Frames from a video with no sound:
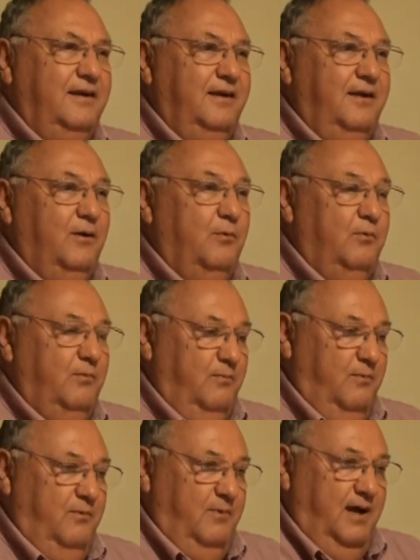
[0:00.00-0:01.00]
you know,
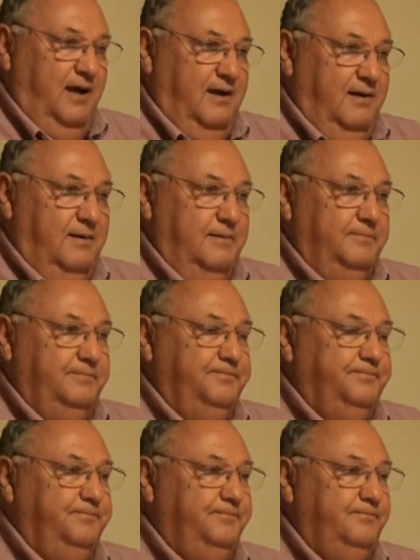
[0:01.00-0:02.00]
uh,
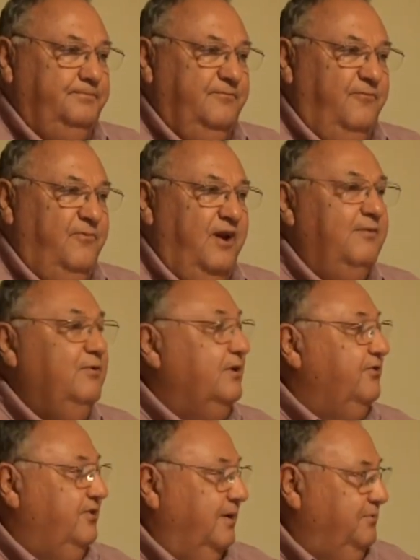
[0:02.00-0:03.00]

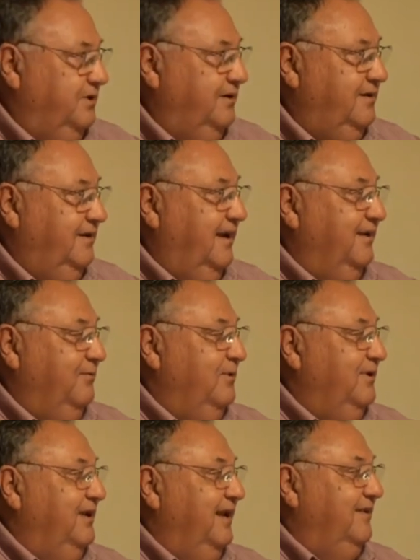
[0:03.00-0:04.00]
favorite subject, I
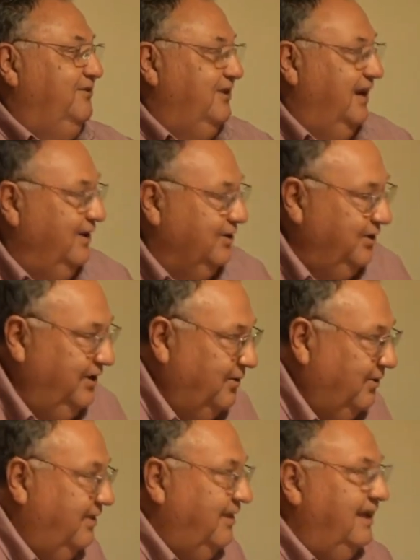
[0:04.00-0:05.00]
would say, or you know,
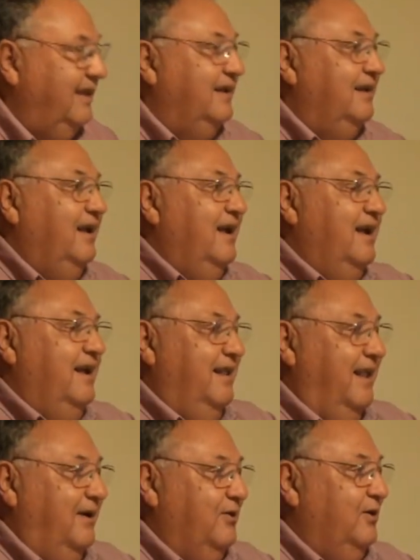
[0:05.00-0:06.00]
the thing that
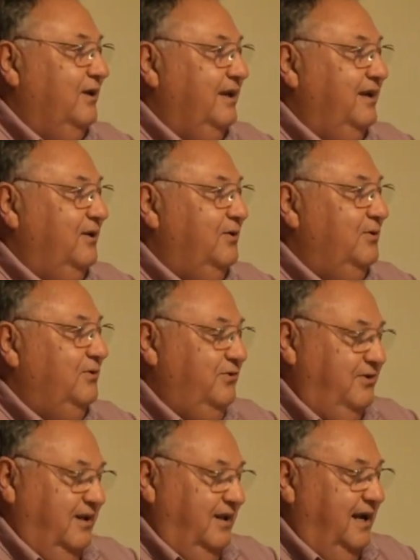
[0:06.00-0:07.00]
they really
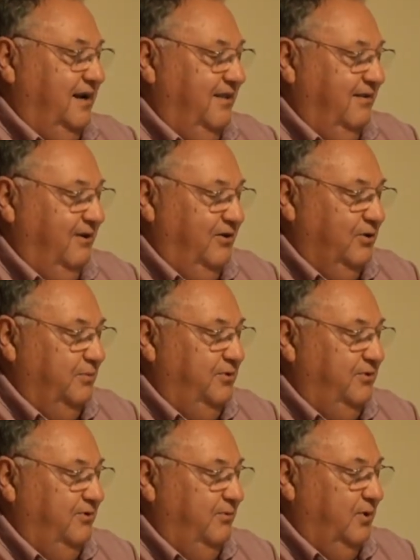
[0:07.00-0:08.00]
used. A lot of the
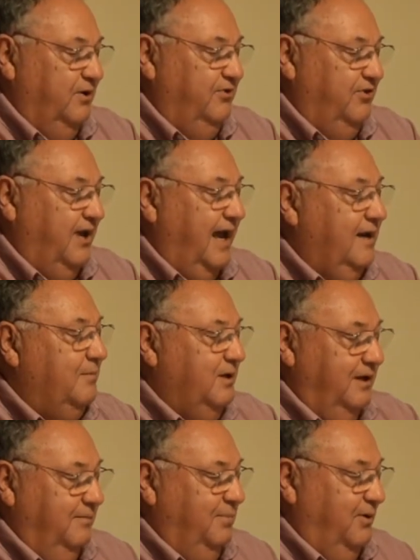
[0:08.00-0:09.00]
groups were
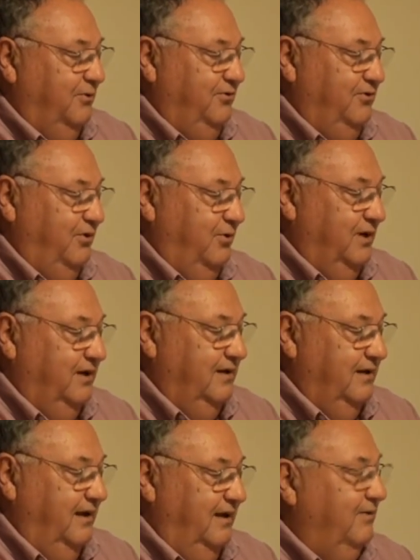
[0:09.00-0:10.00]
adamantly opposed to it
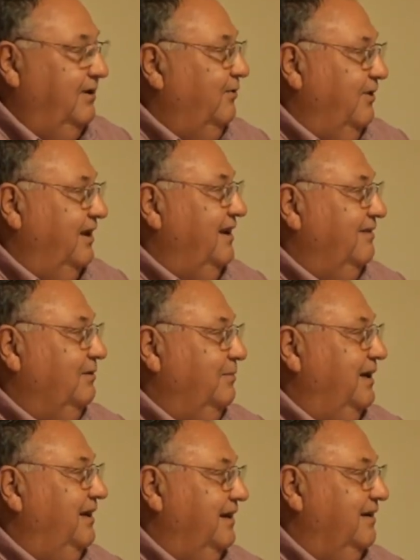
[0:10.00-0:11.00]
even though they'd never
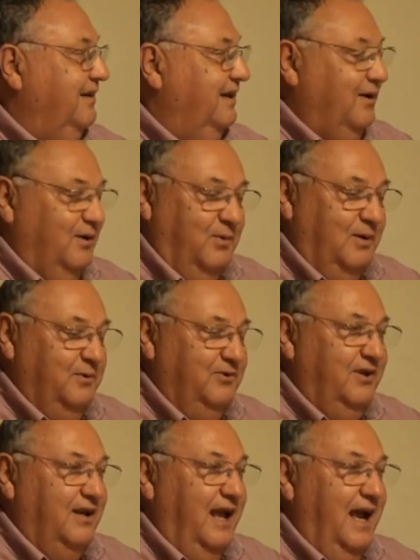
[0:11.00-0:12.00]
been there and didn't know what was
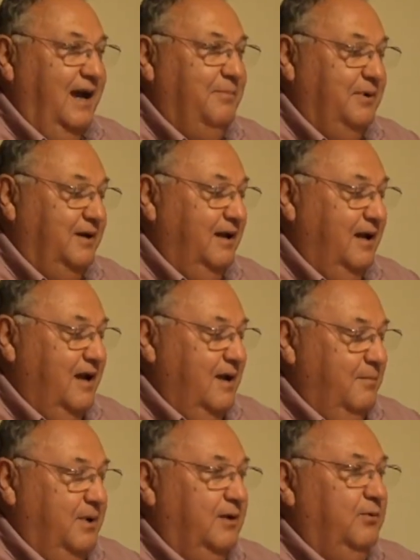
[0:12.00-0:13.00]
going to happen.
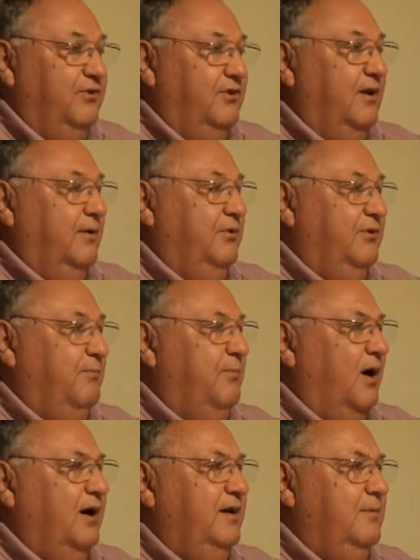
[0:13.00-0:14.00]
But it was it was an
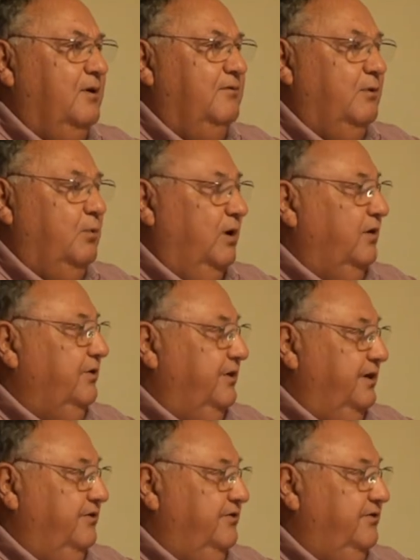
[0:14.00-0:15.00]
argument over
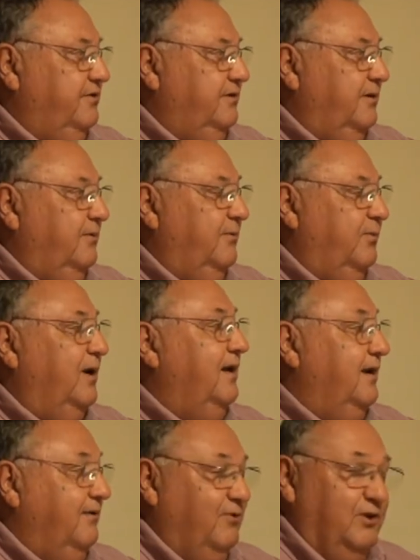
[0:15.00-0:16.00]
wilderness
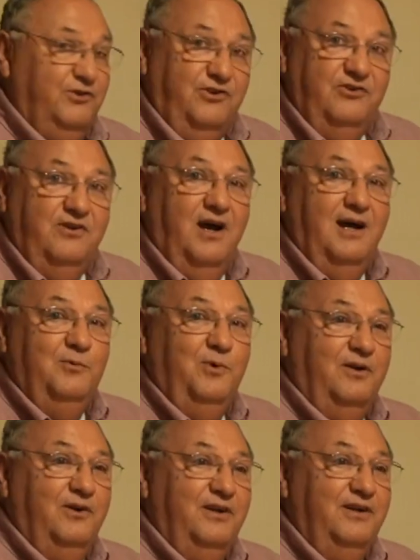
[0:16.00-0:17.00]
versus
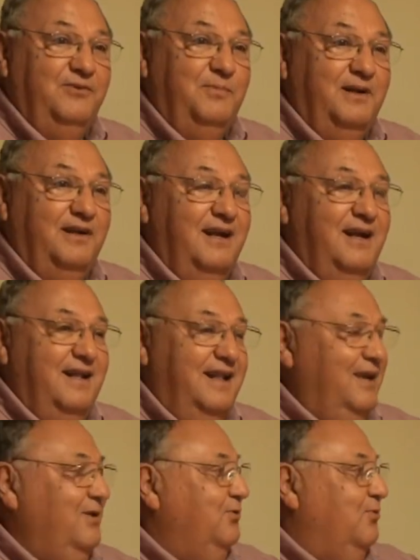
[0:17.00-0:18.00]
non-wilderness, but they
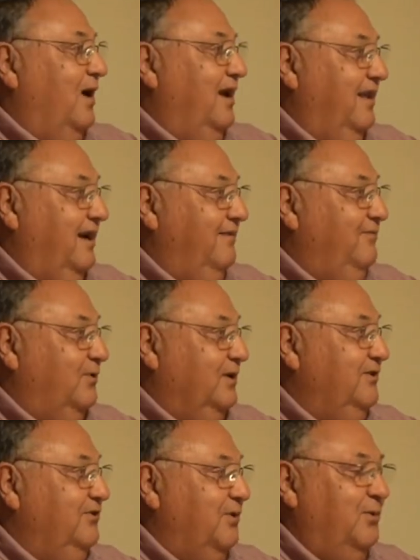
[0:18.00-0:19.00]
used wildlife for
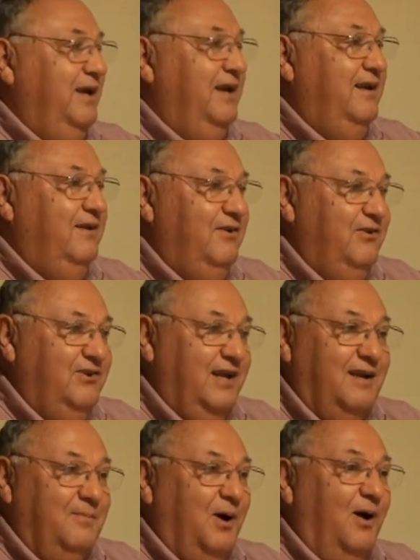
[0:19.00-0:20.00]
it. So we
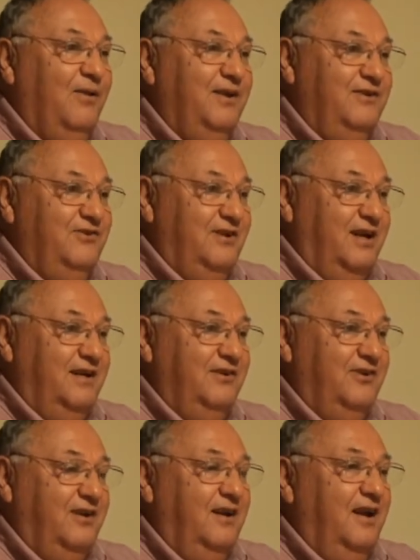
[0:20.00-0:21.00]
set up all these
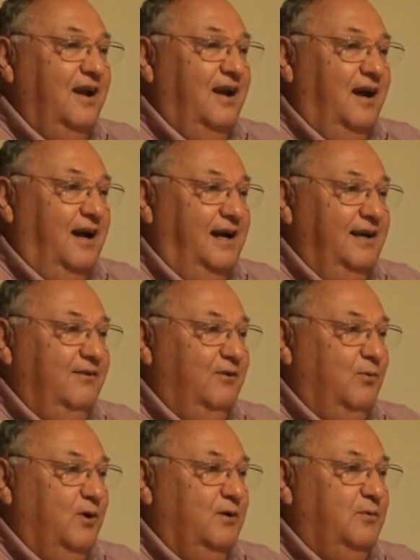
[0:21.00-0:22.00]
studies, and I
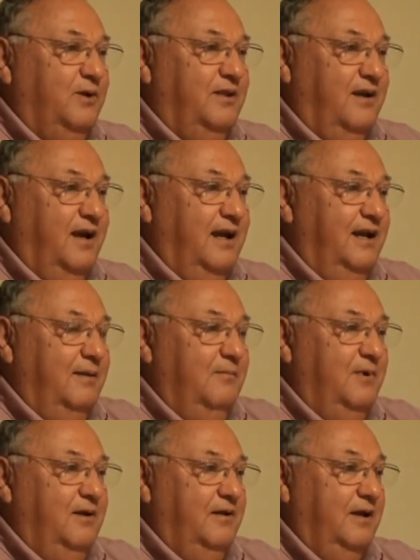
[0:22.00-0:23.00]
worked with a guy
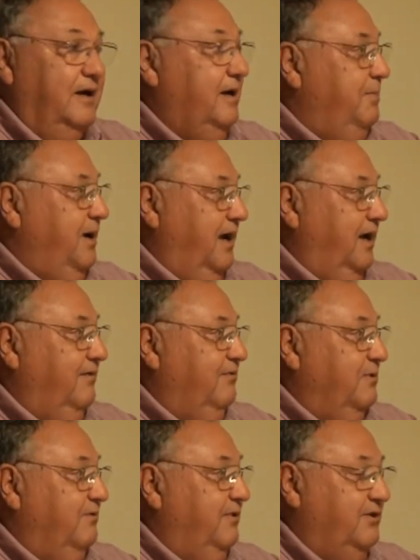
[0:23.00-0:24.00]
named Larry Pank
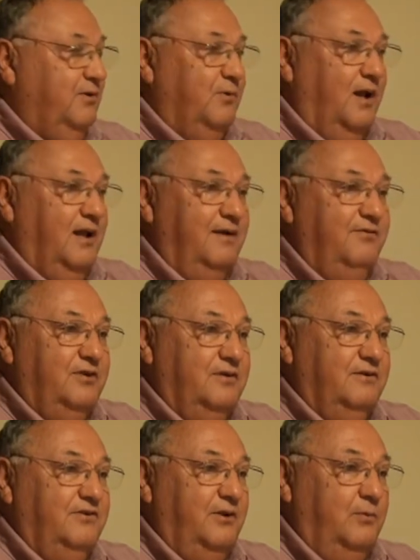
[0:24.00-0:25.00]
from the Fish and Wildlife
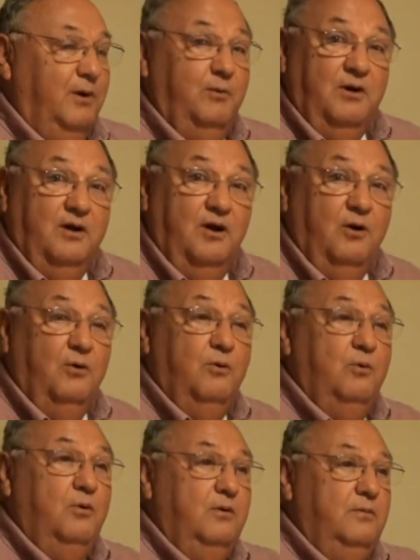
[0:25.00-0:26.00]
Service, and we were
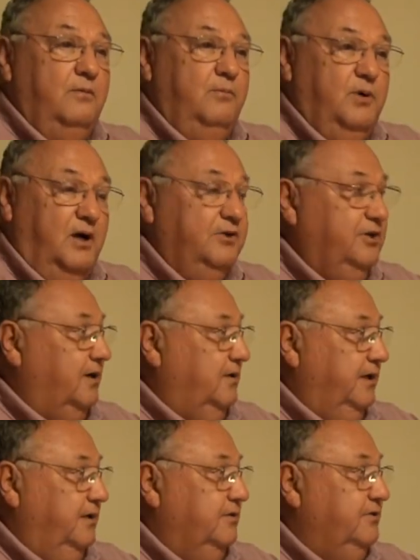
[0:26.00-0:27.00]
co-project
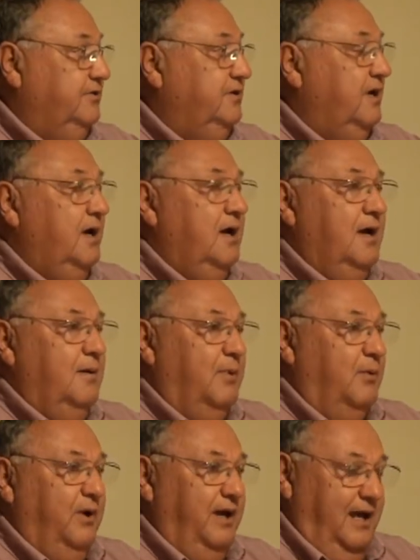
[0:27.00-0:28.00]
leaders.
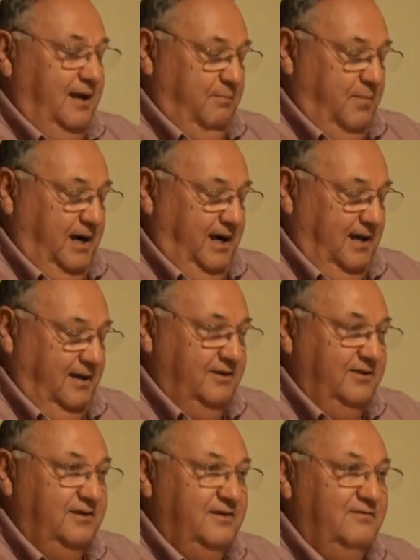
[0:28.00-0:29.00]
But we had
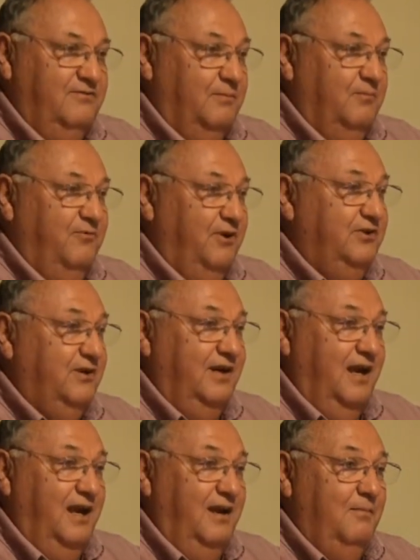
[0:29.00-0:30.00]
biologists from Fish and
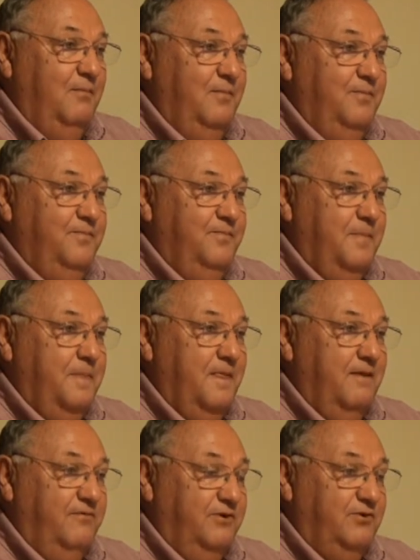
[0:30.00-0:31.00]
Game,
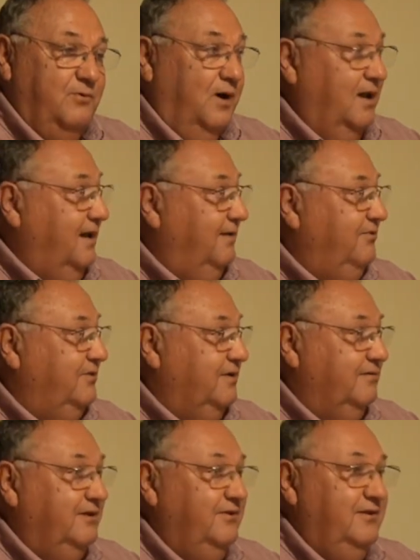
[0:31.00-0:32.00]
Fish and Wildlife
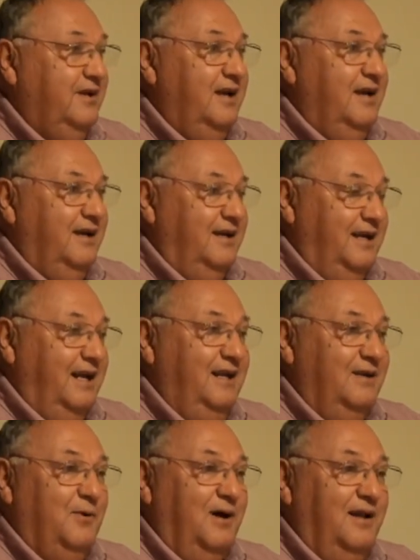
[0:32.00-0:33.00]
Service,
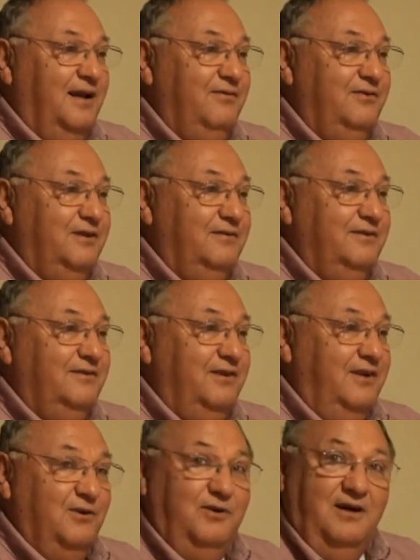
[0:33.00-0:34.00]
Canadian Wildlife Service,
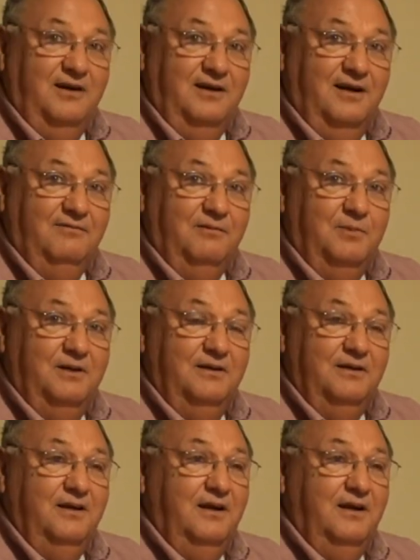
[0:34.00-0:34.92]
the Yukon government,